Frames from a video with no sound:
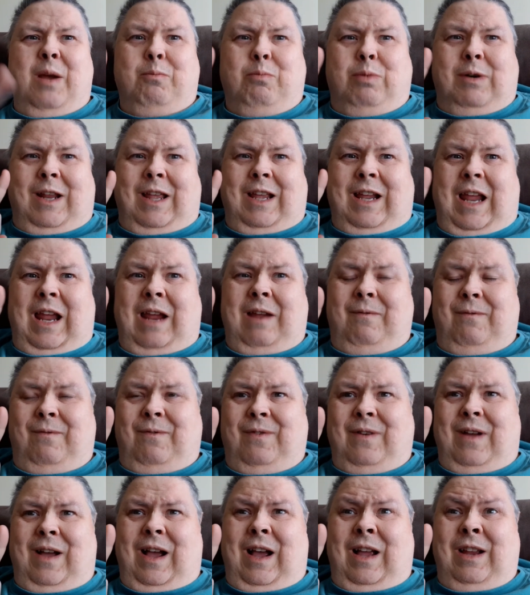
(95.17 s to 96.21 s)
but I
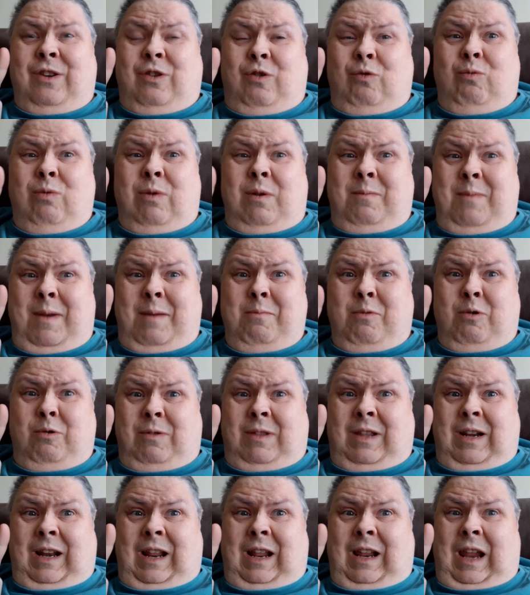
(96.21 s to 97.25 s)
gave uh, I do remember
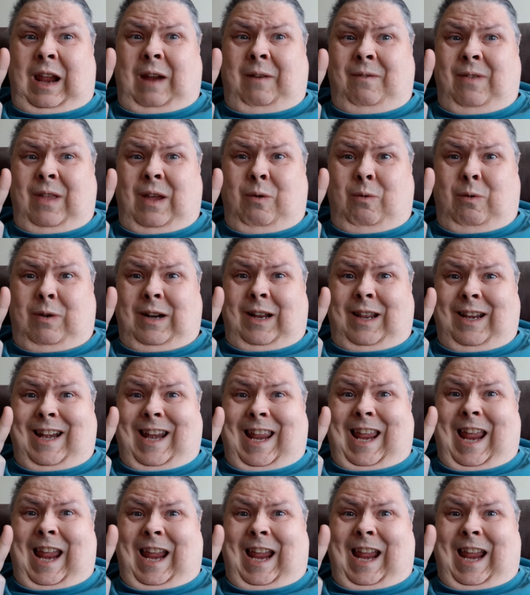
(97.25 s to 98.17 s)
that I gave that one an